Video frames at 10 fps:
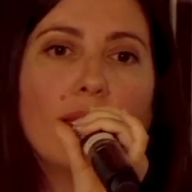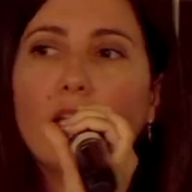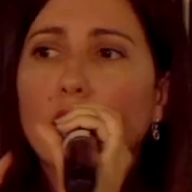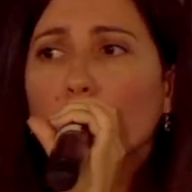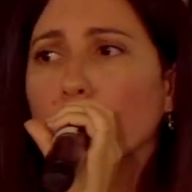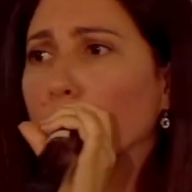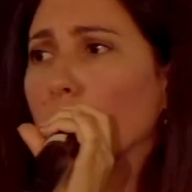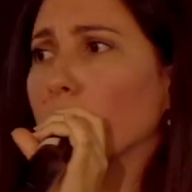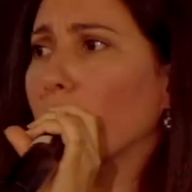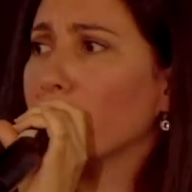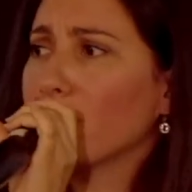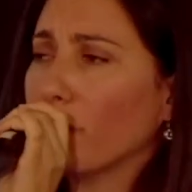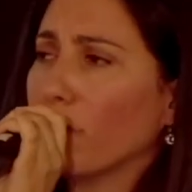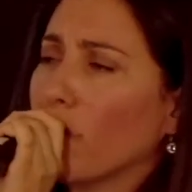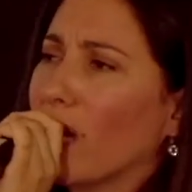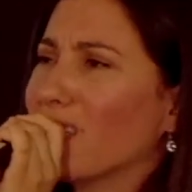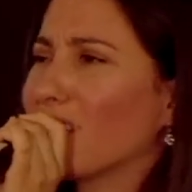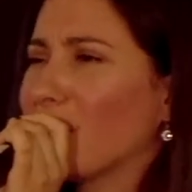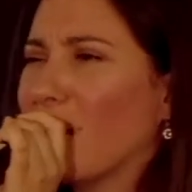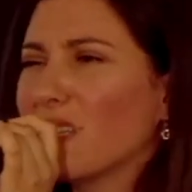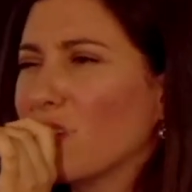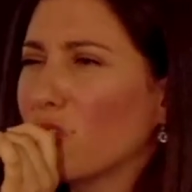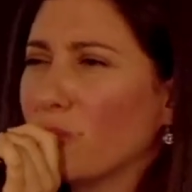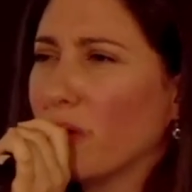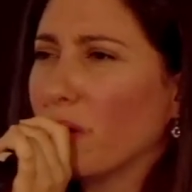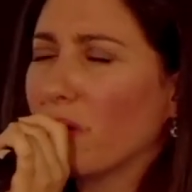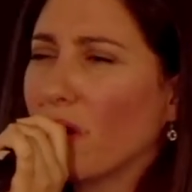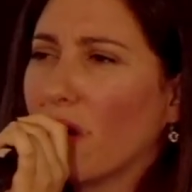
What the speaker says: Now, a lot of people, maybe some of you understand a little bit,